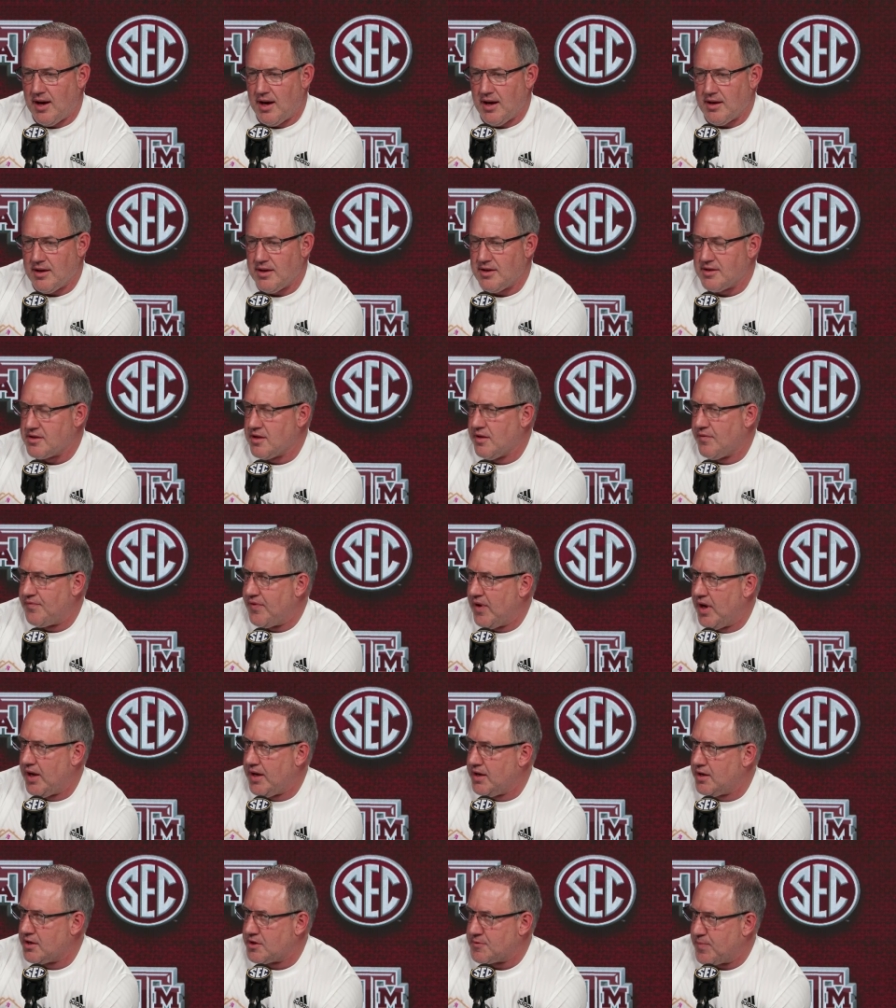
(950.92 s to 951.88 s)
the
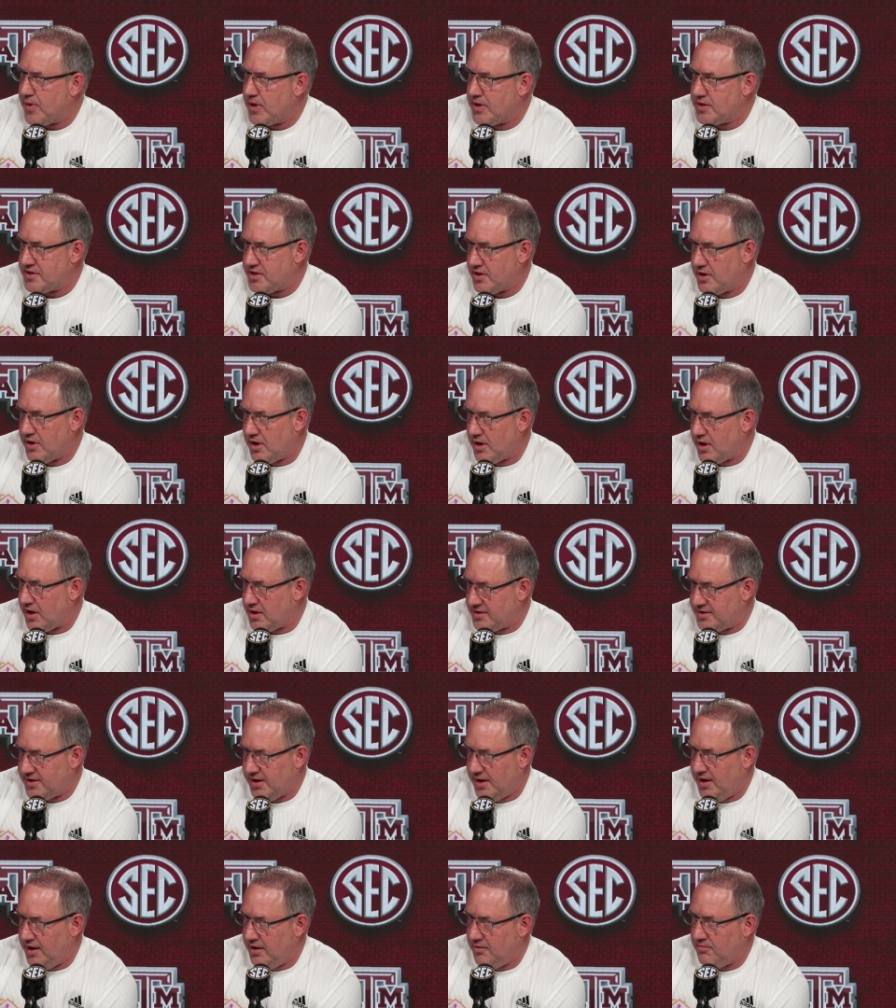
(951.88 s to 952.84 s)
funniest person on our
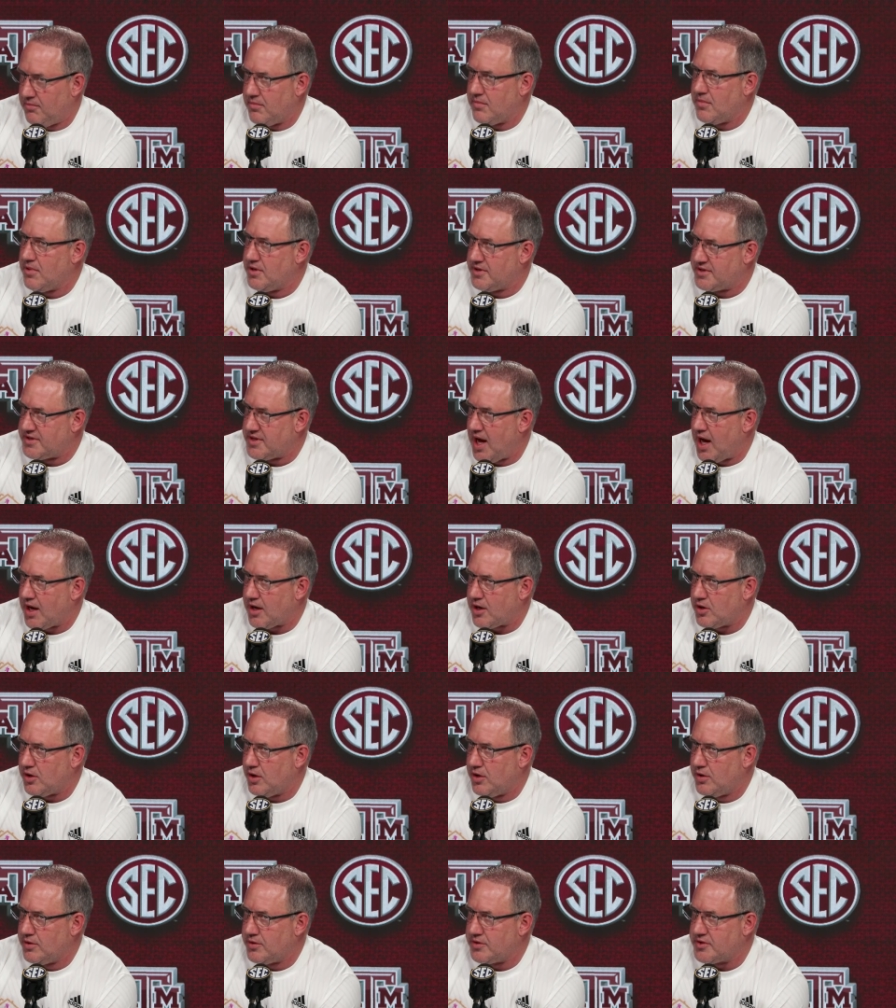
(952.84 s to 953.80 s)
team. It's not
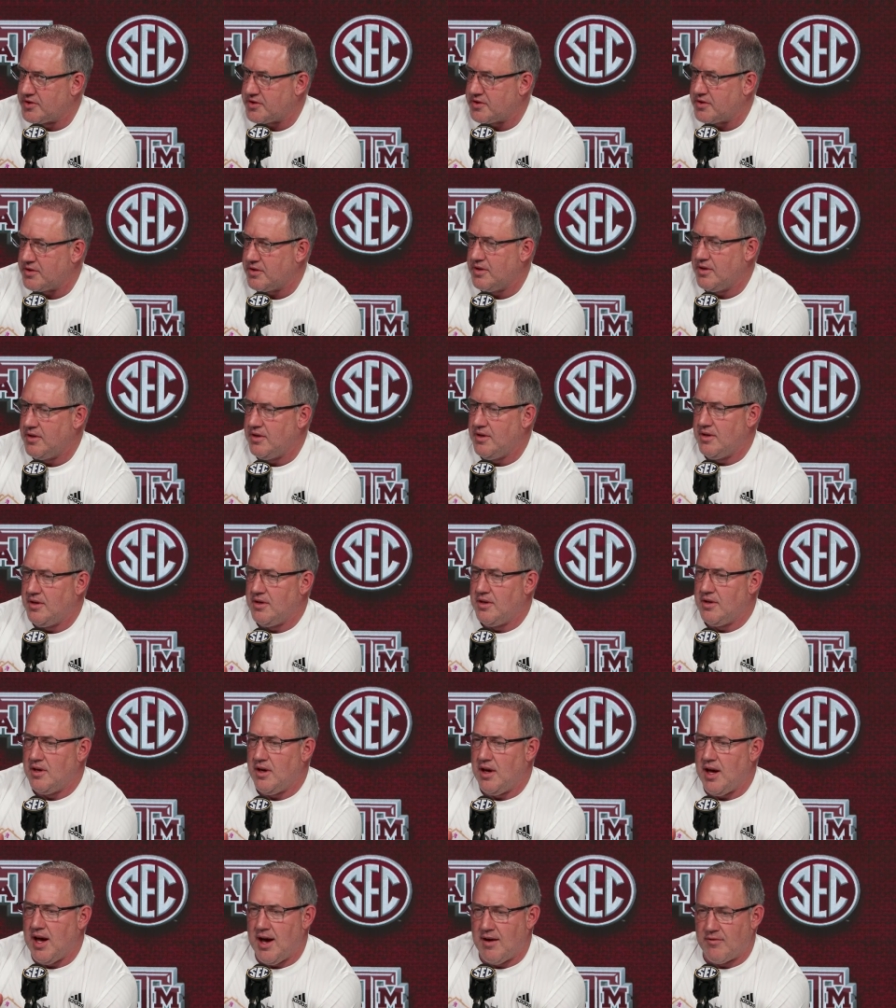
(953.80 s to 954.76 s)
close.
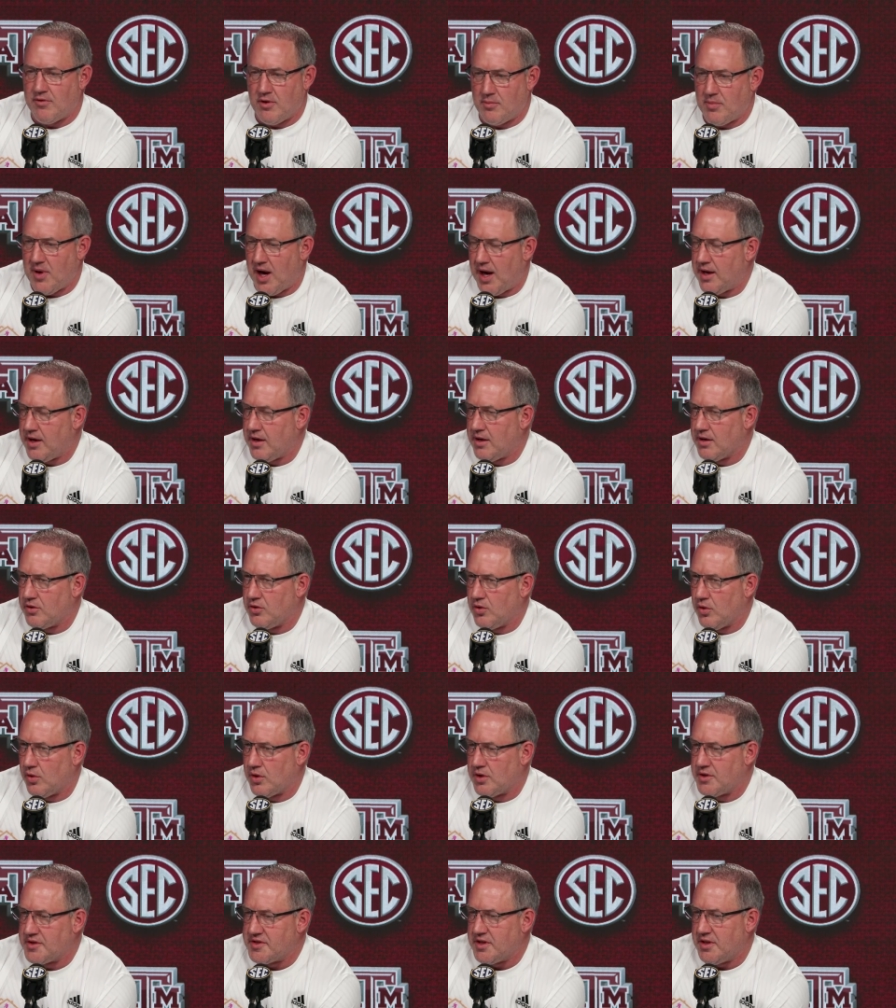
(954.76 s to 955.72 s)
Everybody
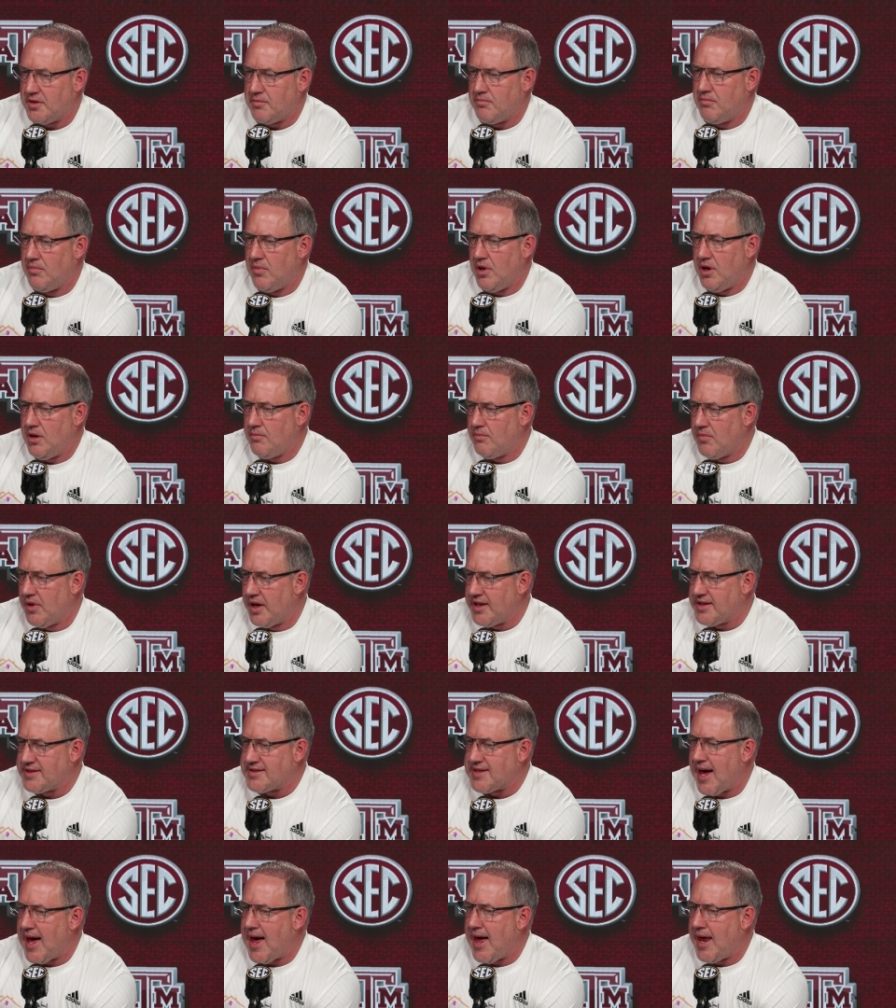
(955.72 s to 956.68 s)
adores him. But
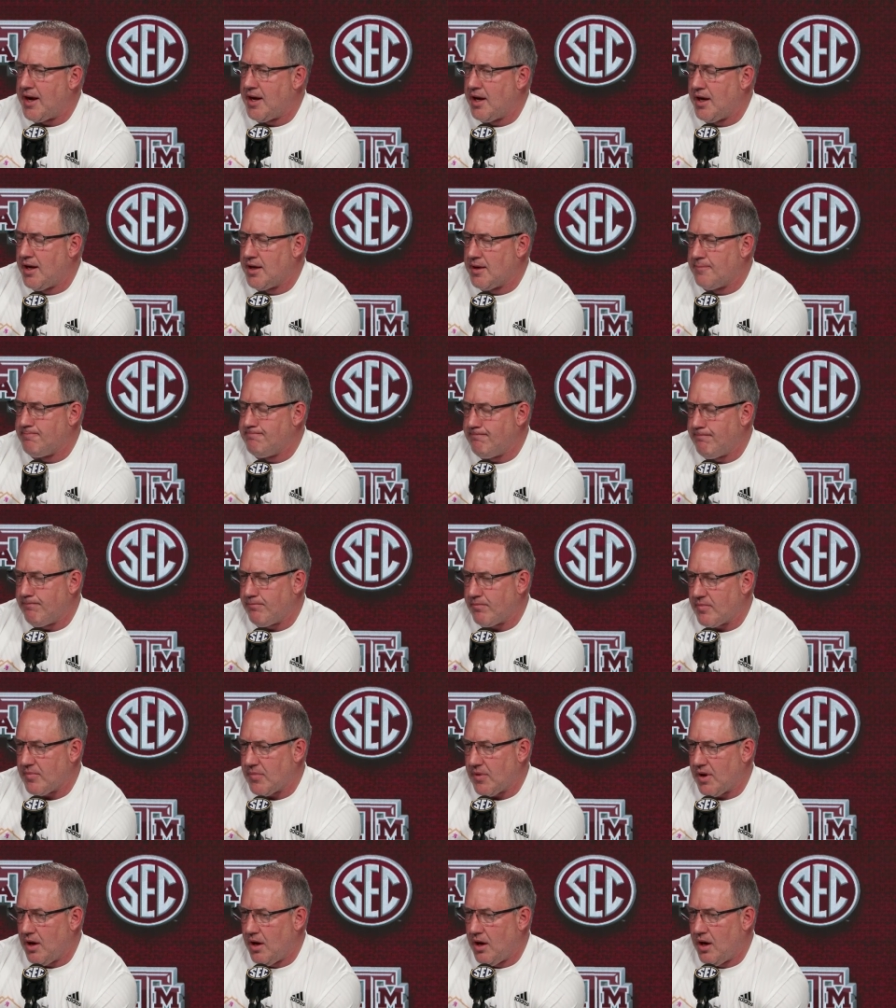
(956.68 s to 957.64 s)
he's had a
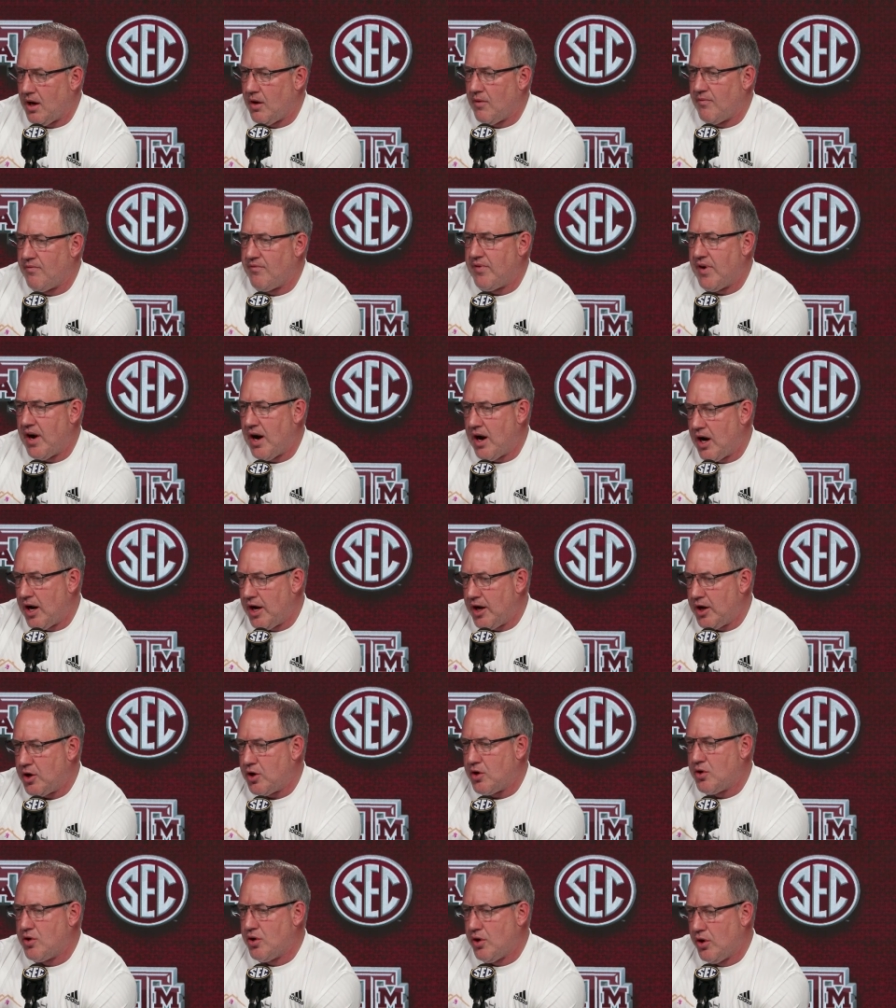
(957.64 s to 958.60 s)
very
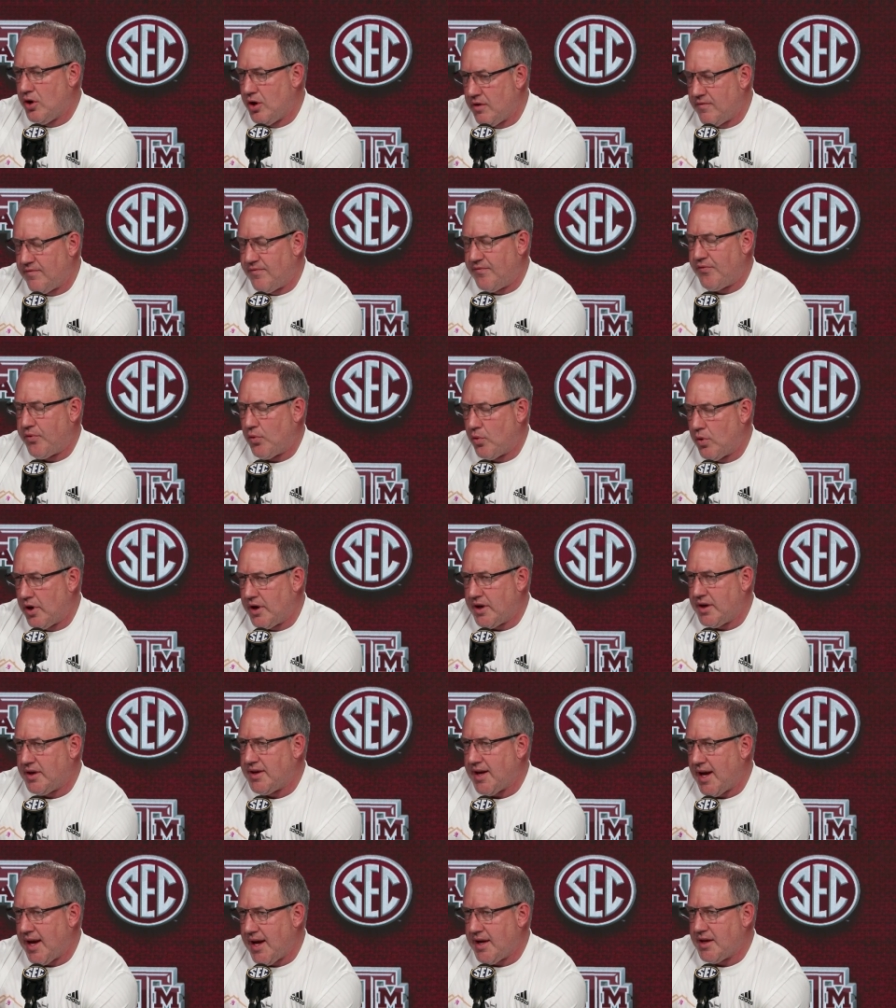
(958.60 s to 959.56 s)
good 40
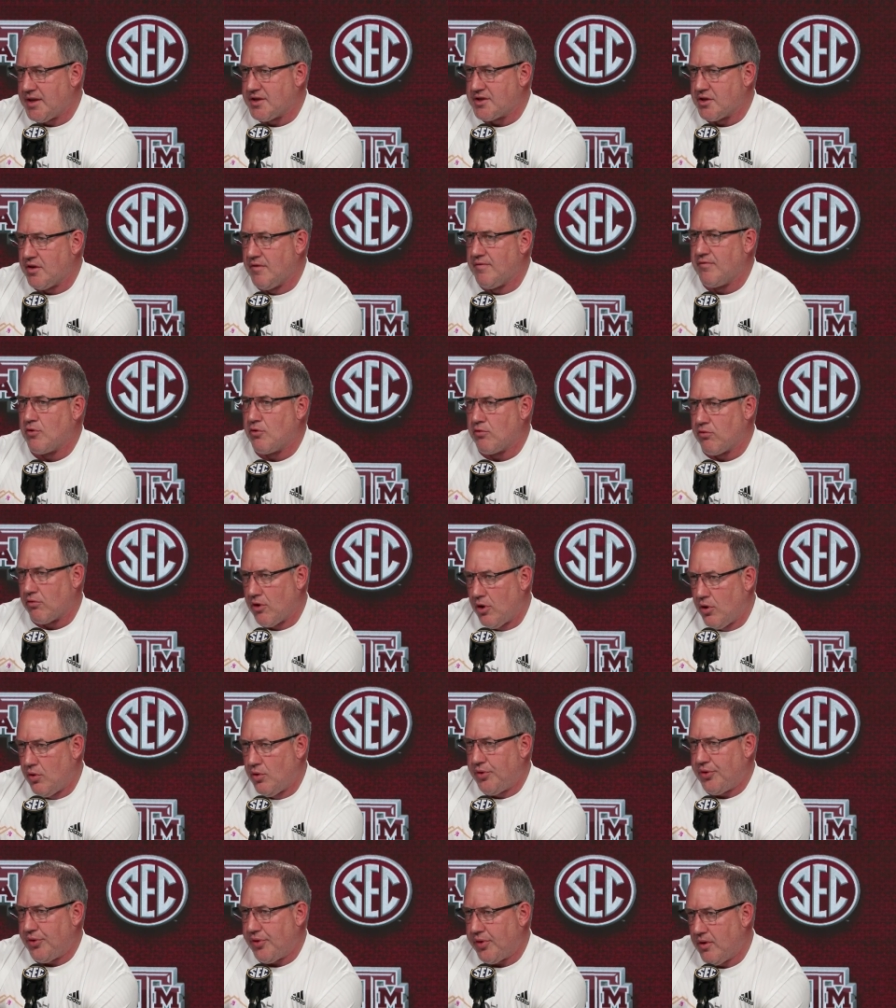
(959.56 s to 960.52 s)
days of
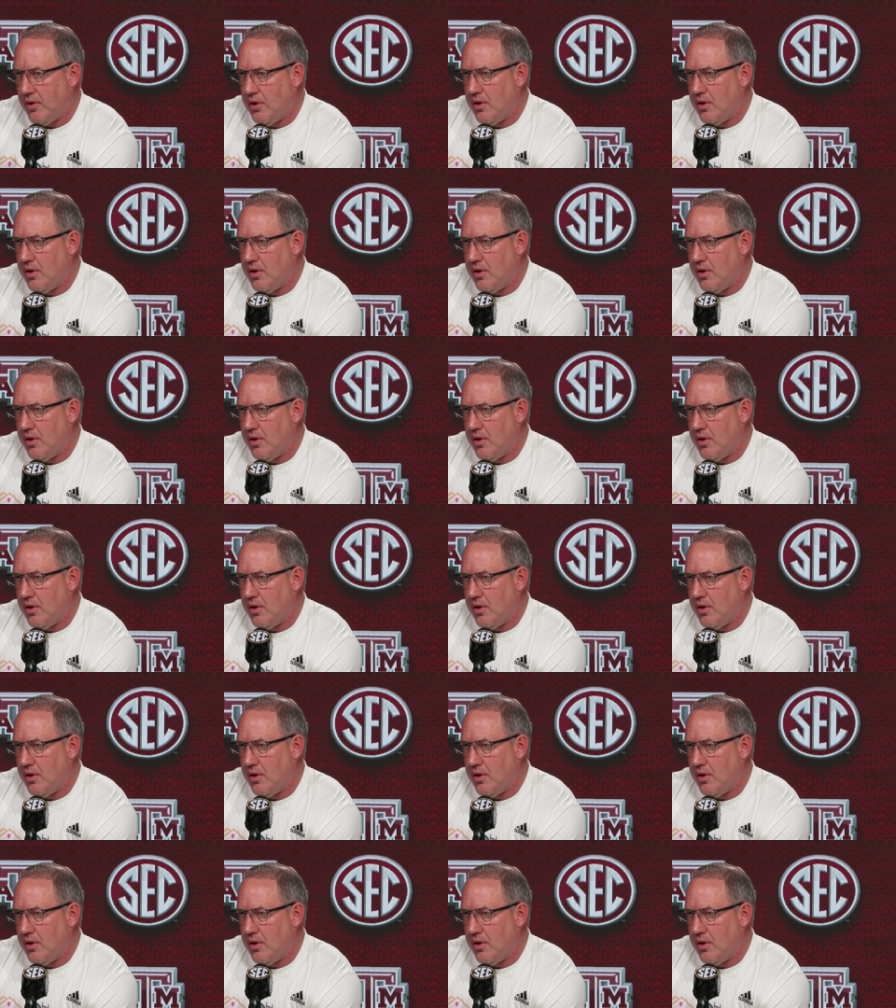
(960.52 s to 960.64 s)
growth